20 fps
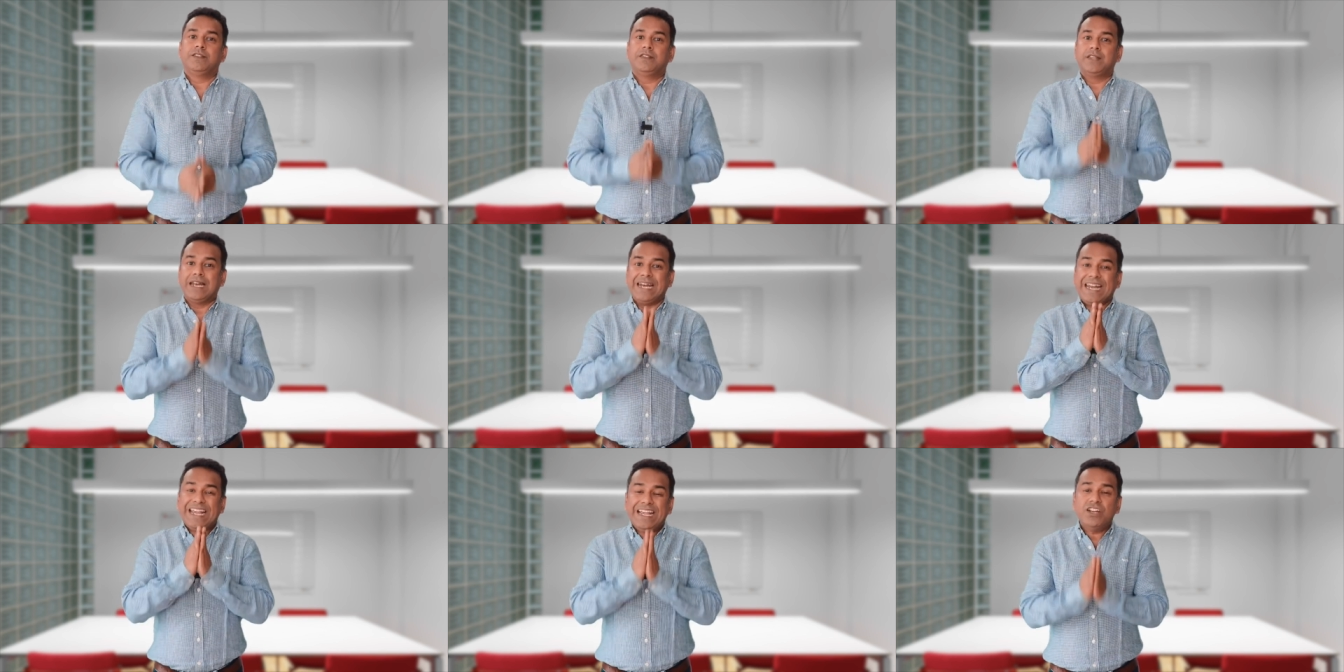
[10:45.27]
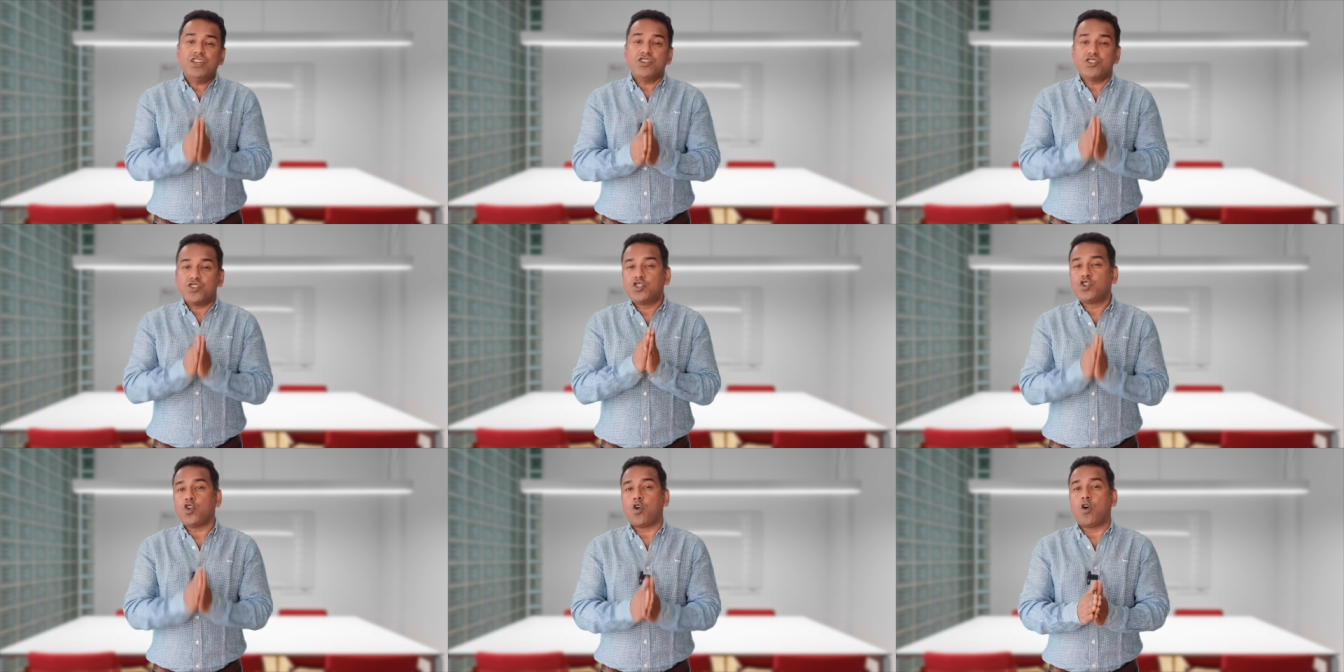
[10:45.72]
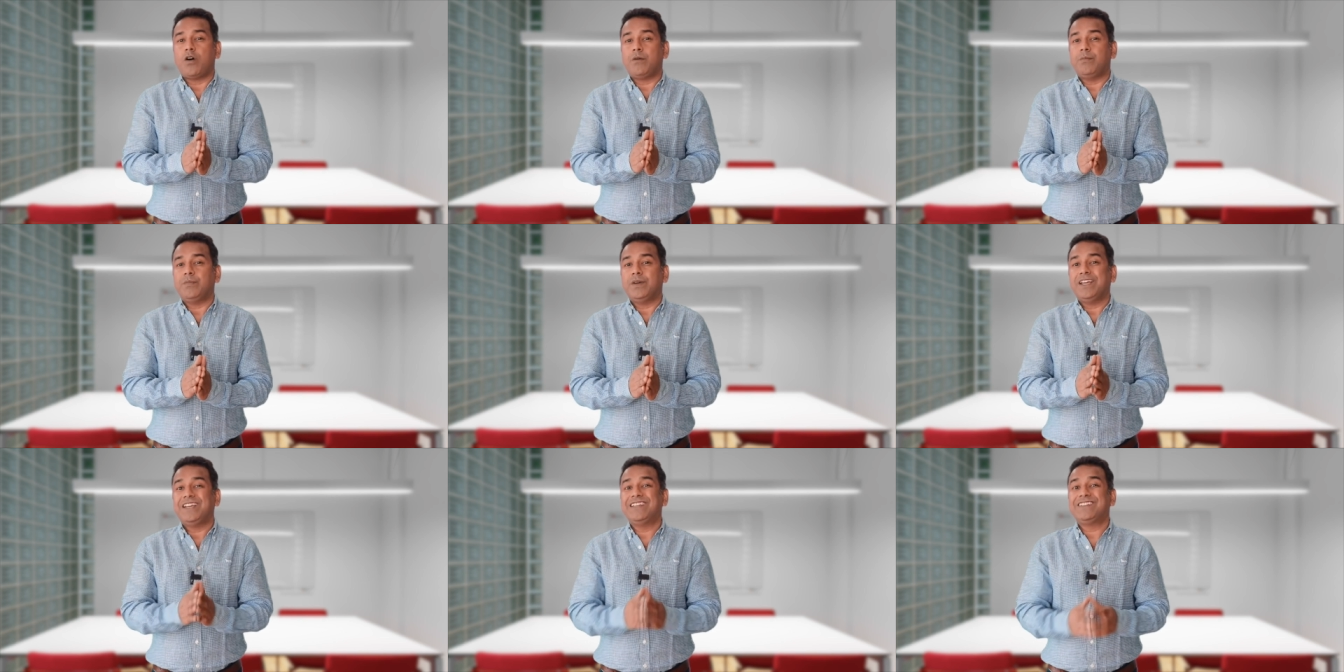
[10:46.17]
The leader's
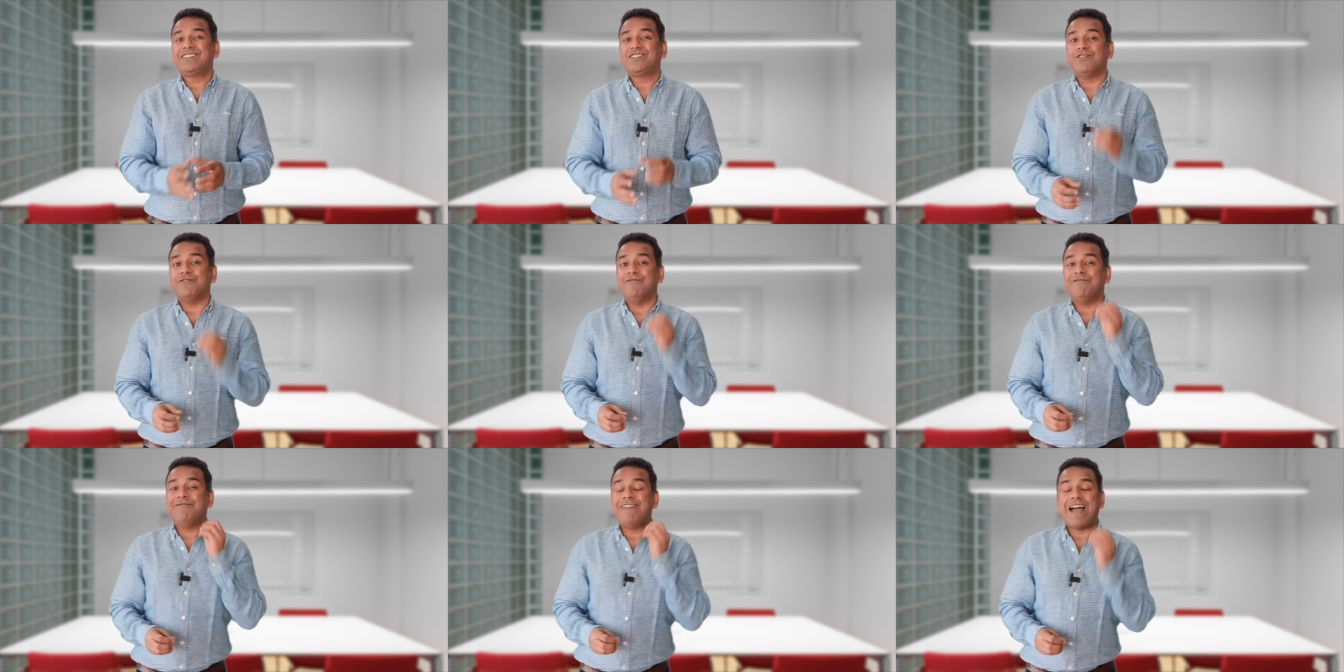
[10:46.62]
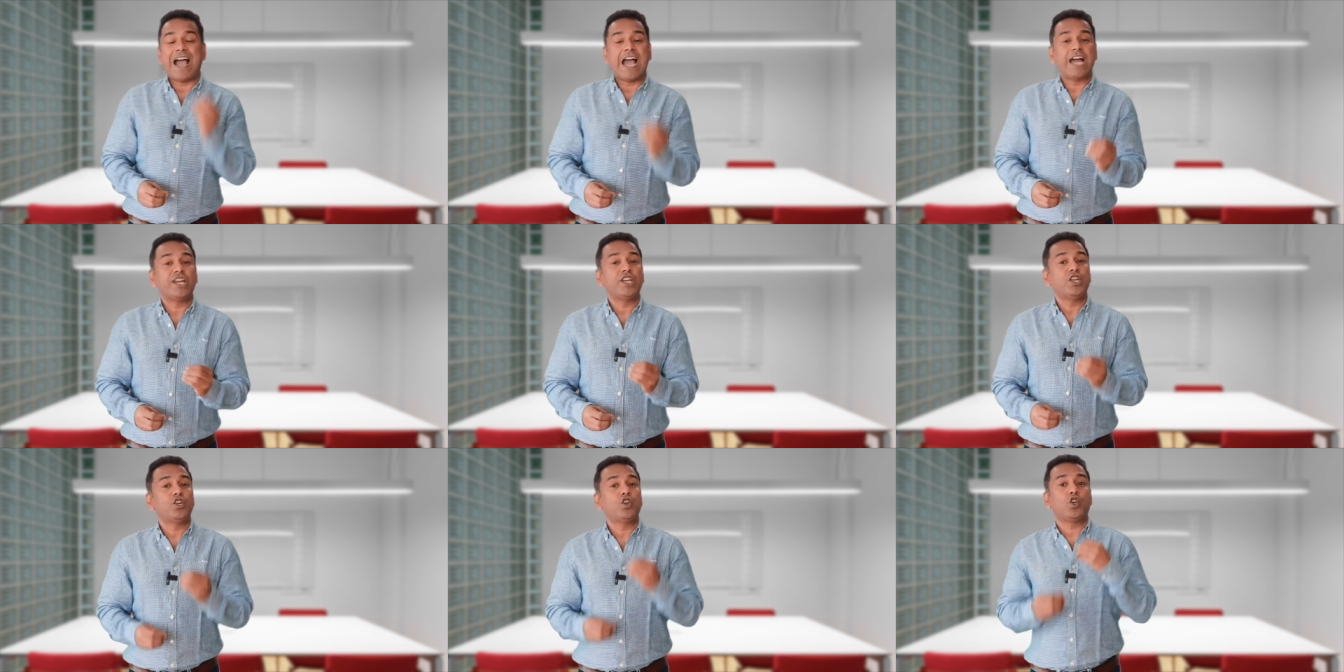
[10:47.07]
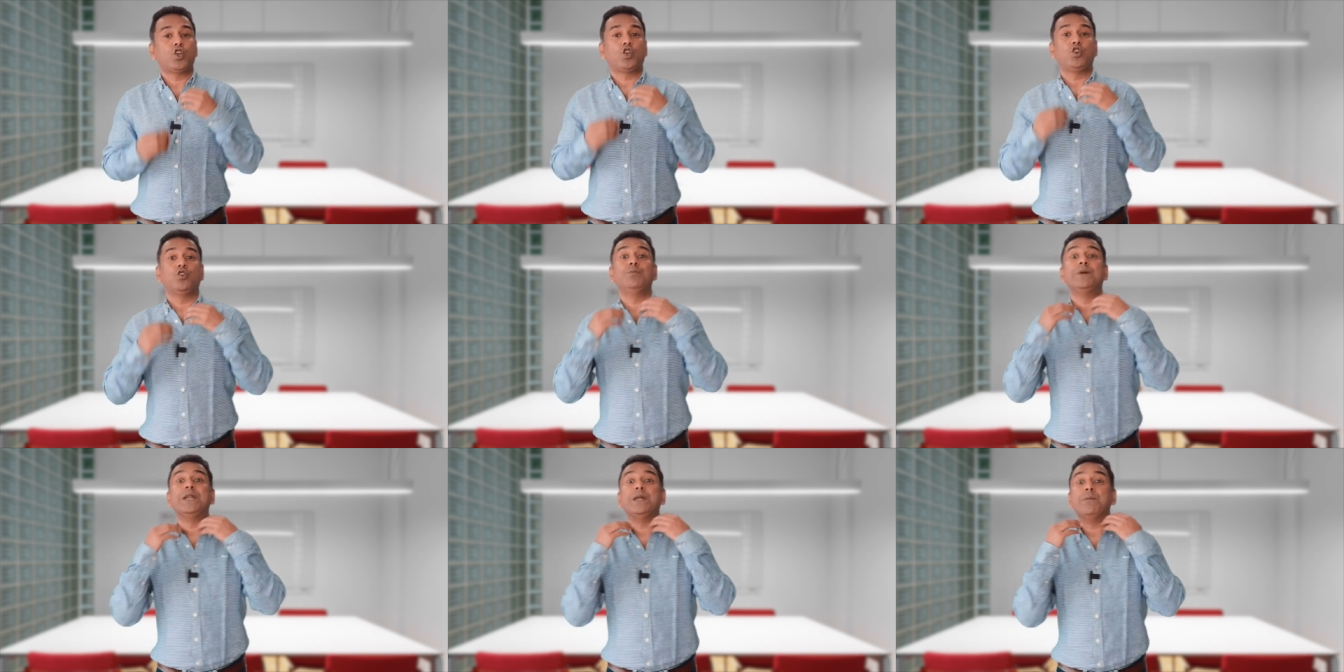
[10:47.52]
job is to value
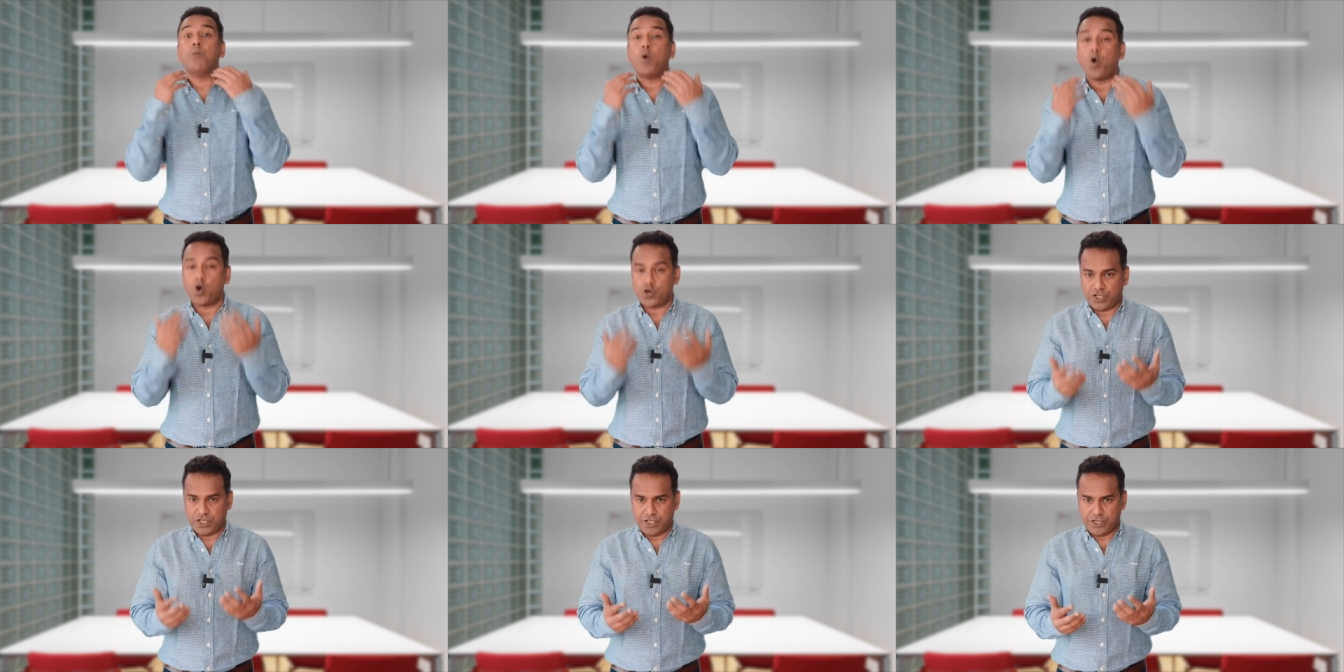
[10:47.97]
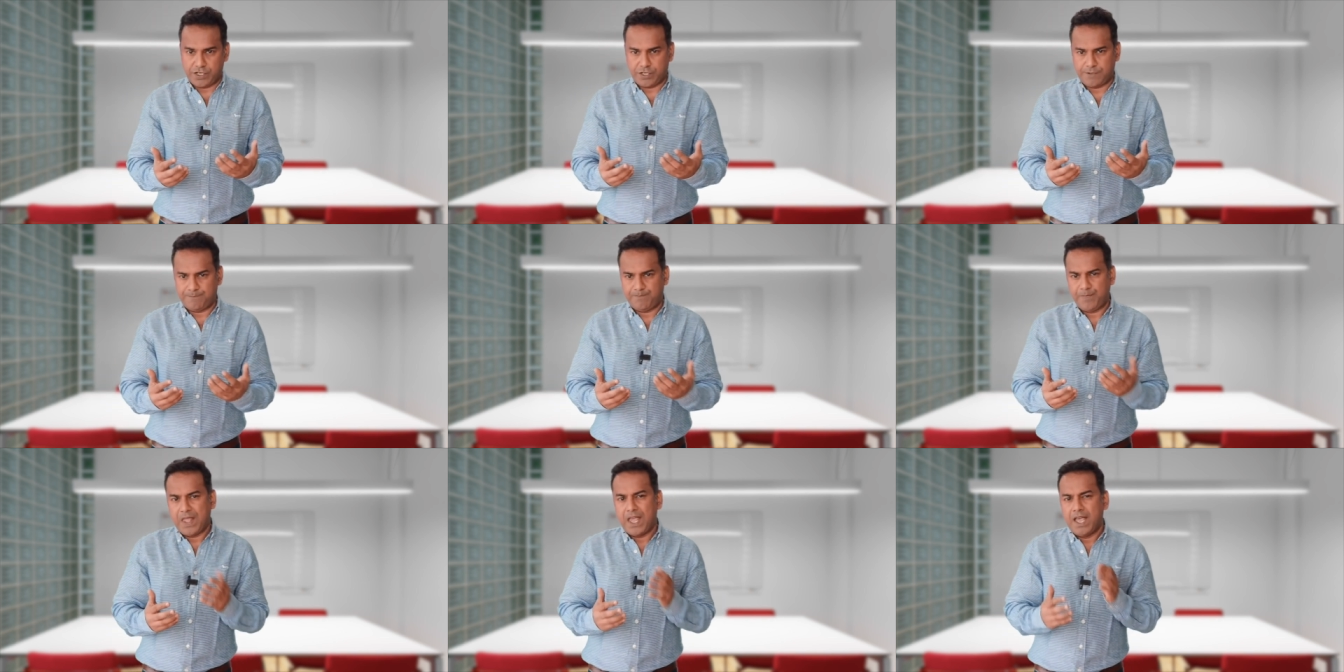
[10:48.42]
human emotions